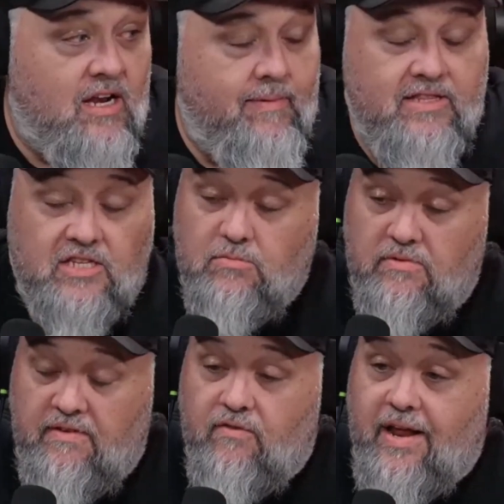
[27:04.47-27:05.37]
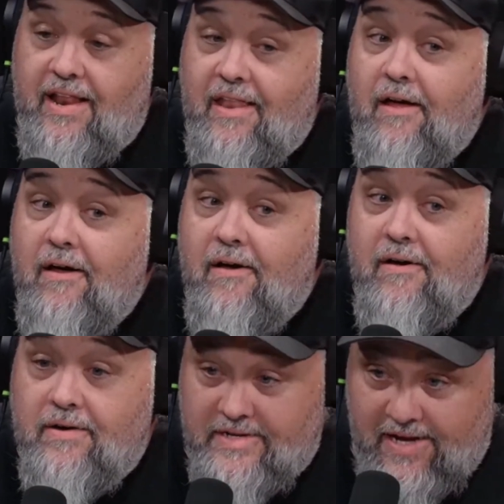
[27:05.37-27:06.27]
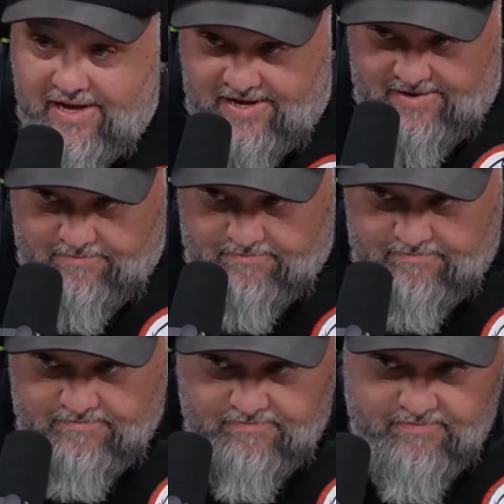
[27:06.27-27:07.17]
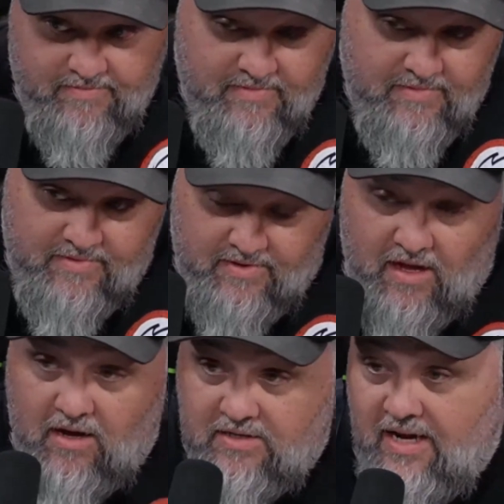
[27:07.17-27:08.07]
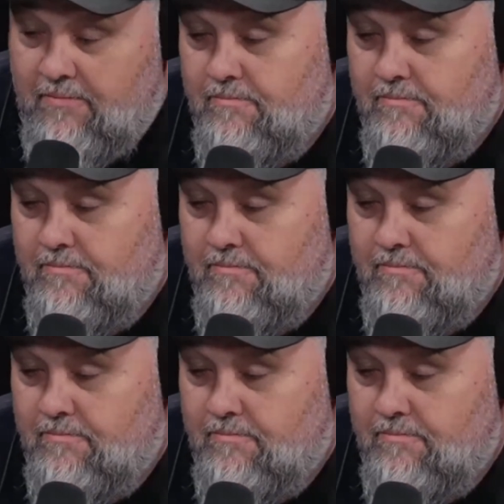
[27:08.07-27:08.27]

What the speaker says: about this movie for a long time. Long time.